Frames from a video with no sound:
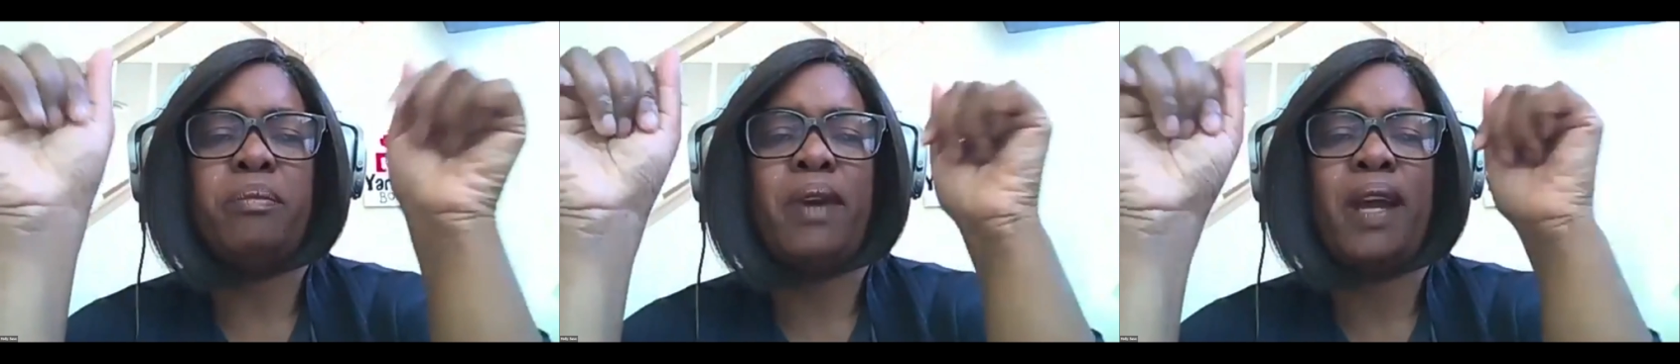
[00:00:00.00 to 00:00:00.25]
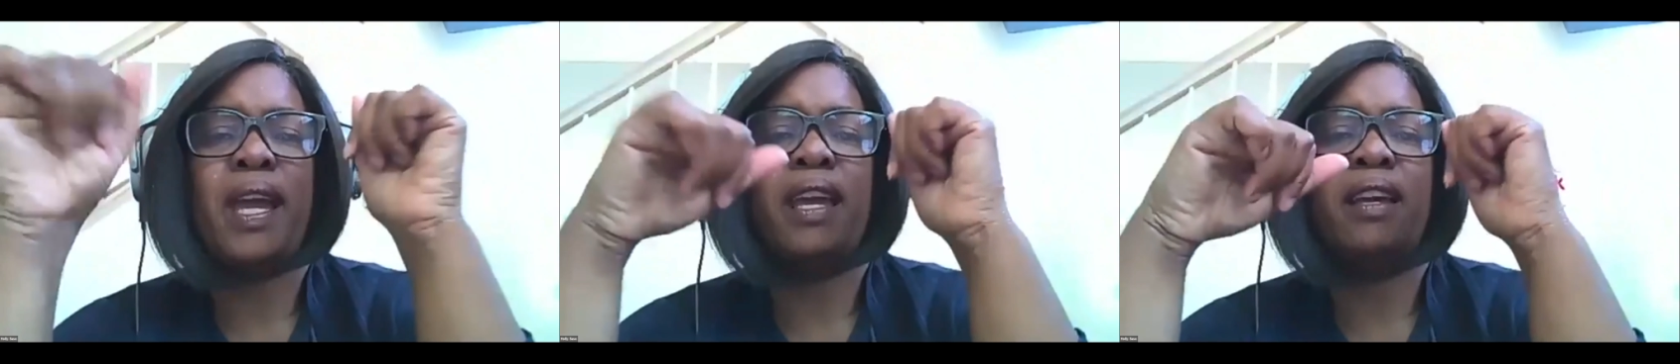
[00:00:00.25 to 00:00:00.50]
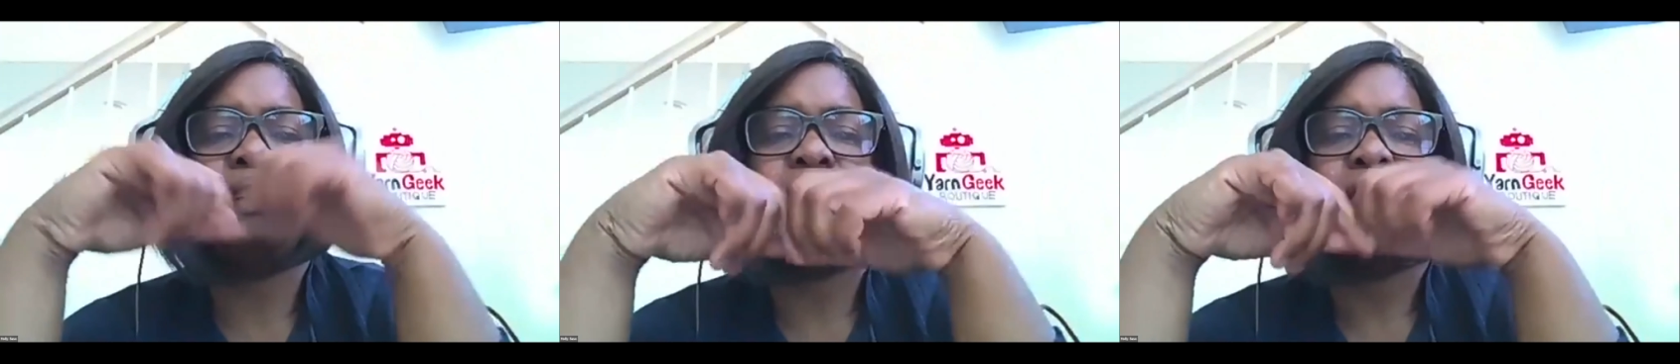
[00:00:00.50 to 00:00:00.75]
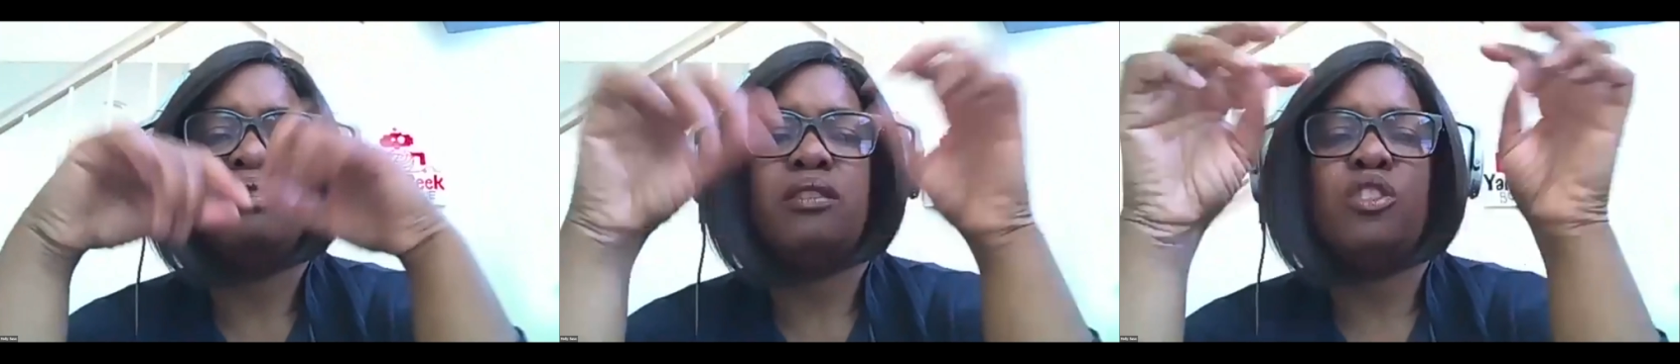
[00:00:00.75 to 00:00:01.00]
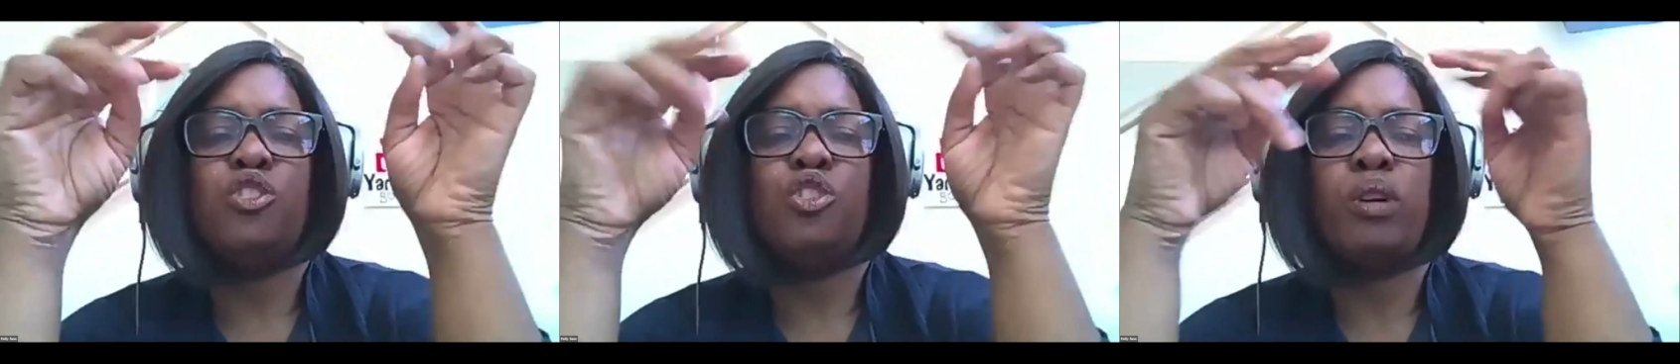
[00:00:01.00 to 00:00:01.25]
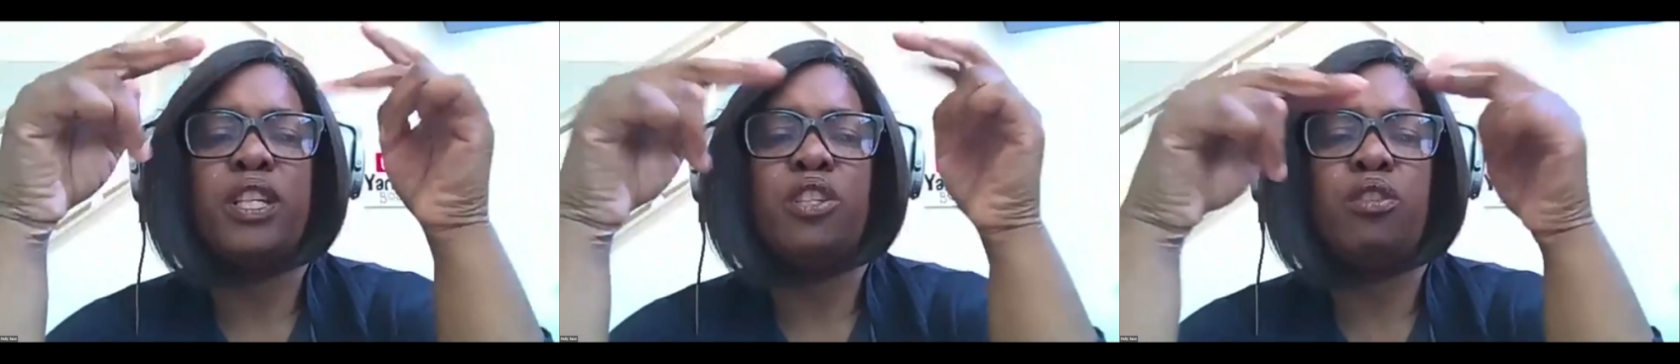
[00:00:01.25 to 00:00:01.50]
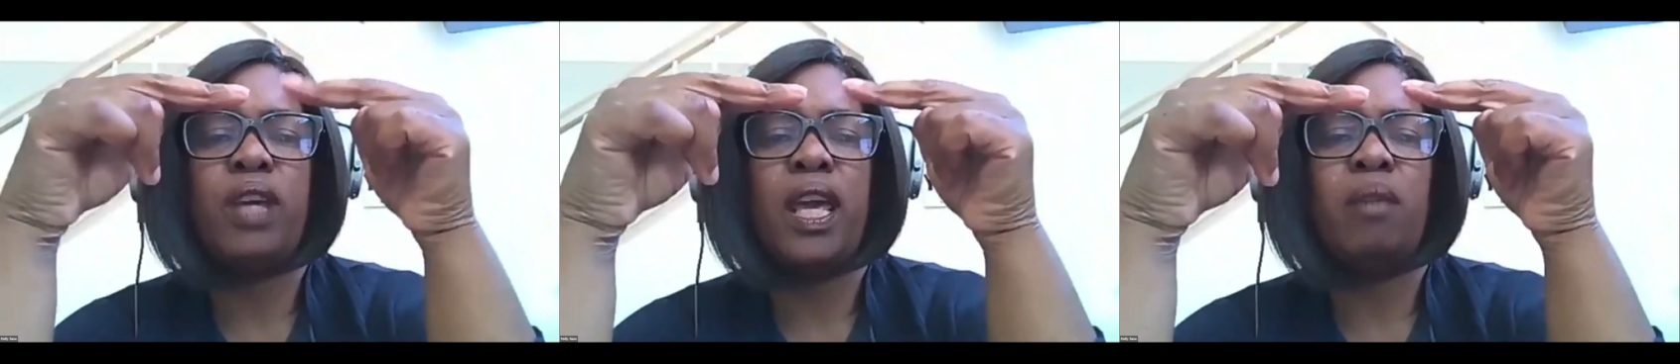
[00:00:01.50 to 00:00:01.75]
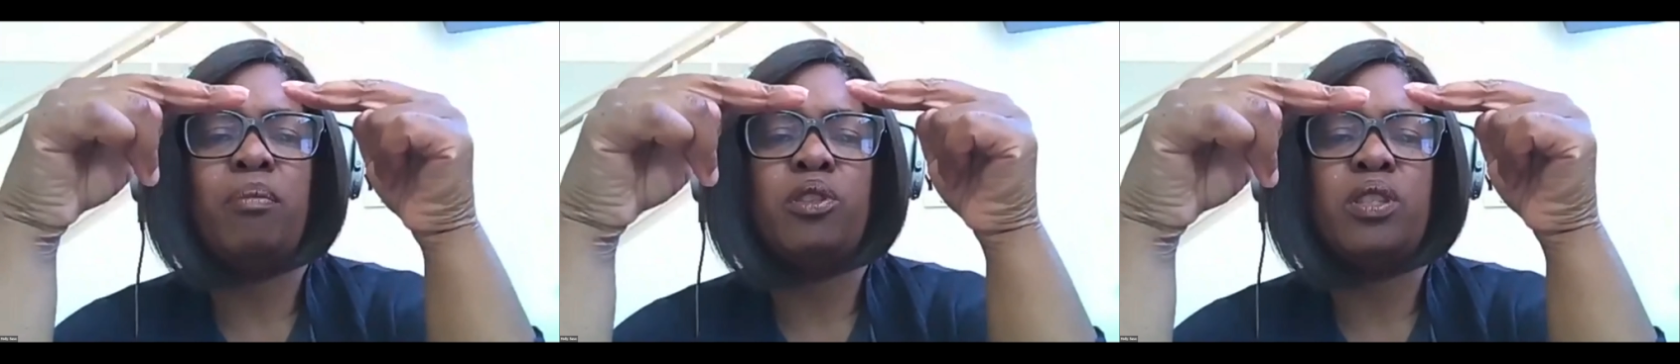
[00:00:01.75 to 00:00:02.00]
right? To join 2
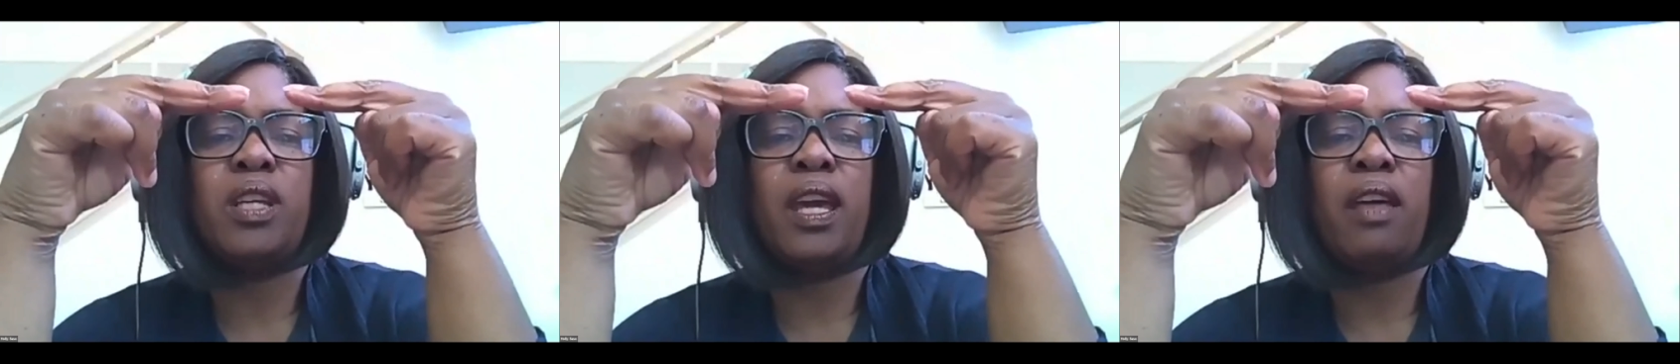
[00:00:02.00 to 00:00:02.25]
cables together.